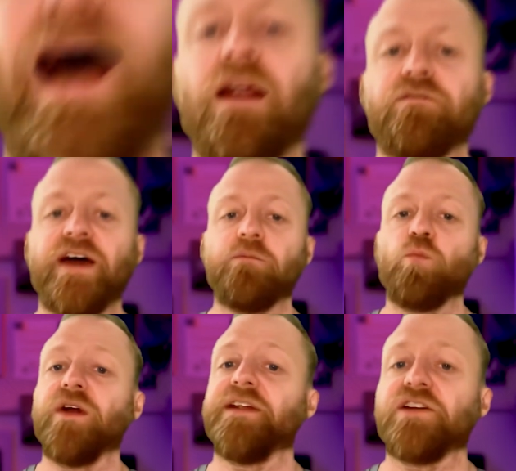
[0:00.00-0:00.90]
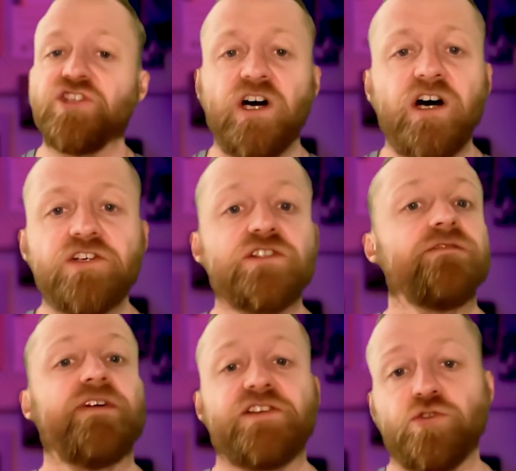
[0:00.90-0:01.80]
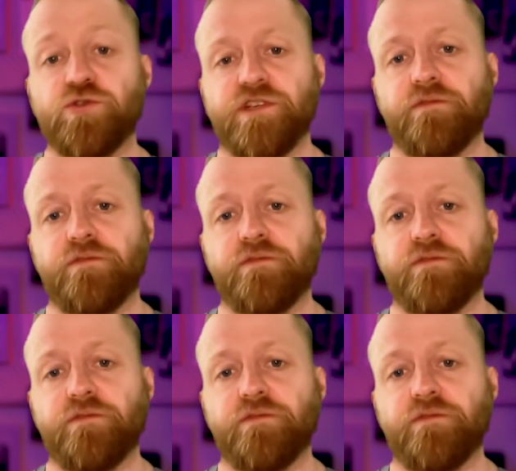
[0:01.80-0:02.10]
And then when they're charged, that's also